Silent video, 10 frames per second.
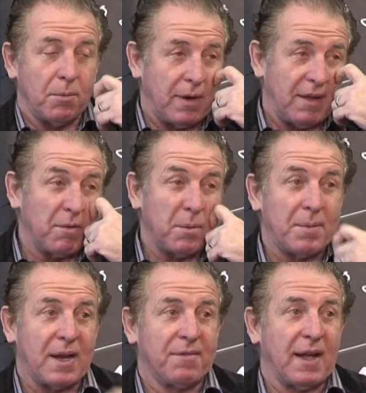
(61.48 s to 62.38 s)
unbelievable
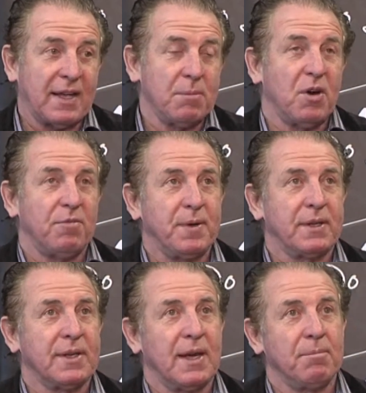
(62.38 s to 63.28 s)
bet if that came off.
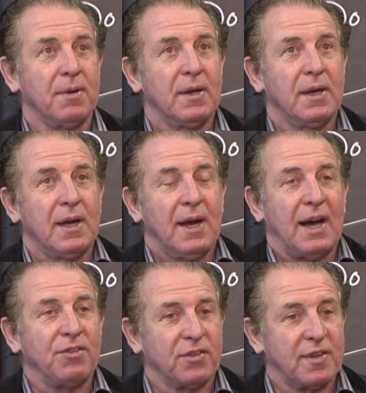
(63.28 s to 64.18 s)
But
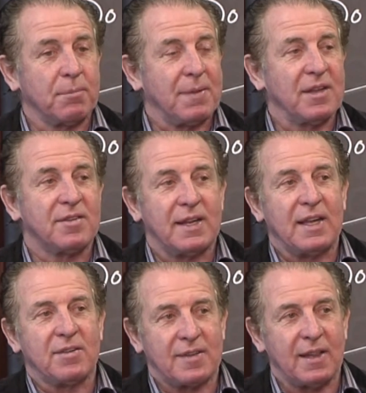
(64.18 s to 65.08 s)
I just think Man
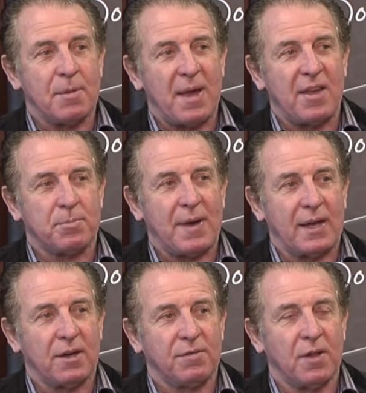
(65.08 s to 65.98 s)
City is still the best
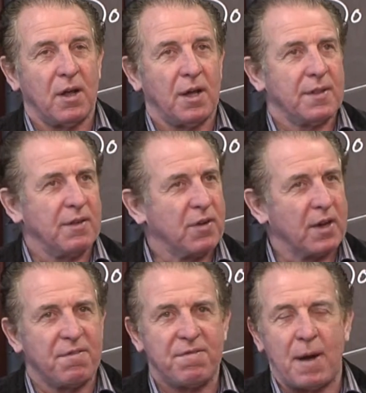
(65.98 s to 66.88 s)
bet of the lot. They've
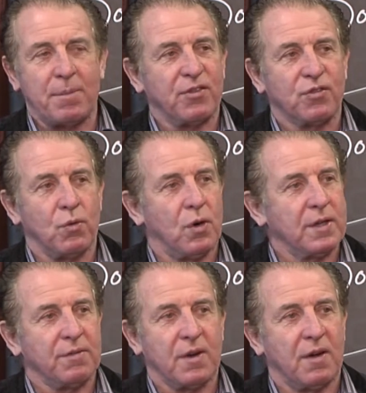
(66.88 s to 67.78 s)
got a fabulous
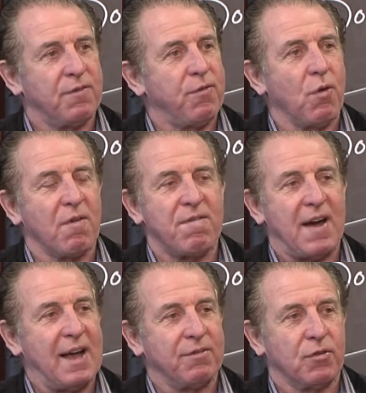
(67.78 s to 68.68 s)
squad. They've got four or
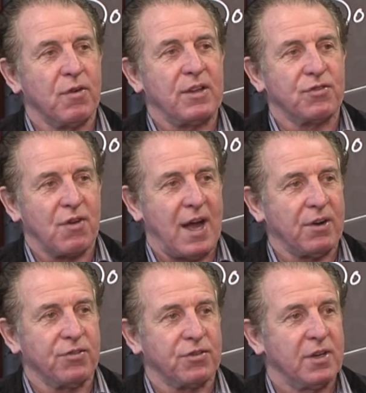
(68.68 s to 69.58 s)
five great
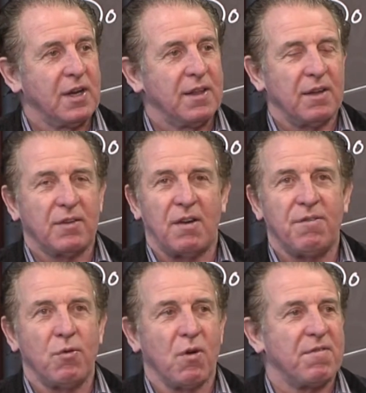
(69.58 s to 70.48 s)
strikers. They've got
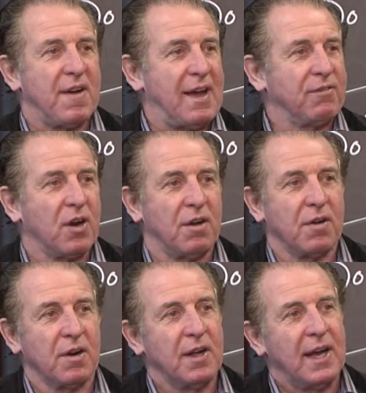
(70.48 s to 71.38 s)
four or five
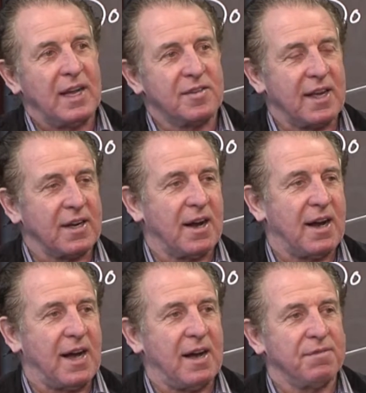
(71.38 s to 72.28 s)
cover at
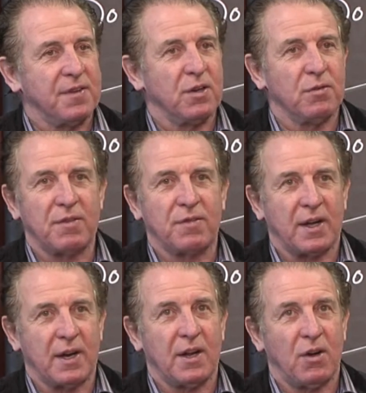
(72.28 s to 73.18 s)
centre-half. You know, they've
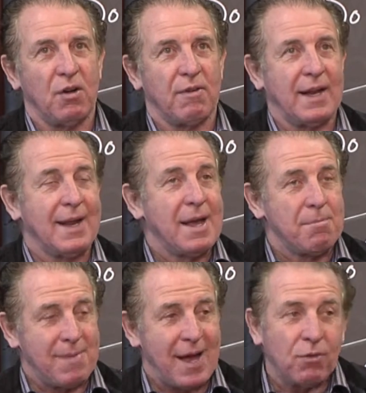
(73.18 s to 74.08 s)
got it all right.
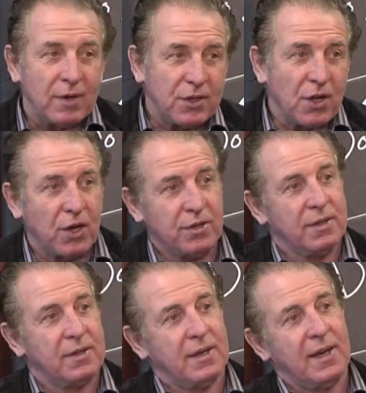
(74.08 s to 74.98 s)
My only doubt
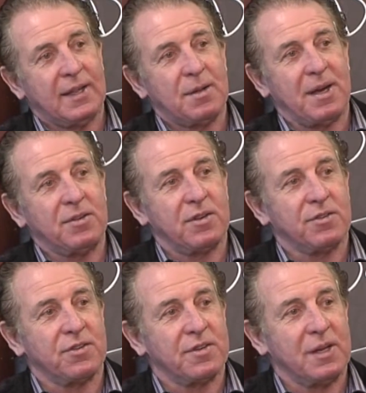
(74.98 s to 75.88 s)
in the
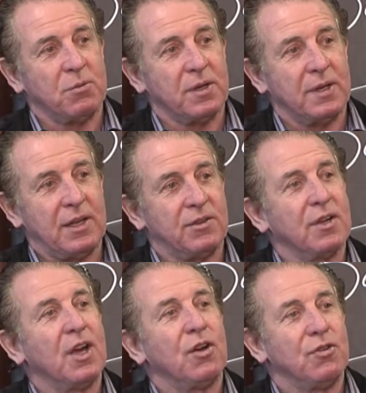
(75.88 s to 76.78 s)
Manchester City one
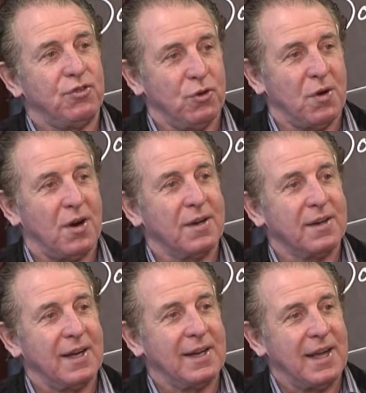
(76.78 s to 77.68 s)
is Joe
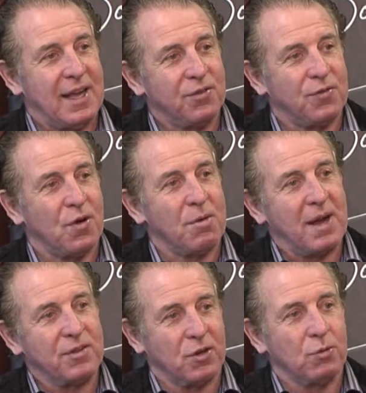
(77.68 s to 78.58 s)
Hart and his form as a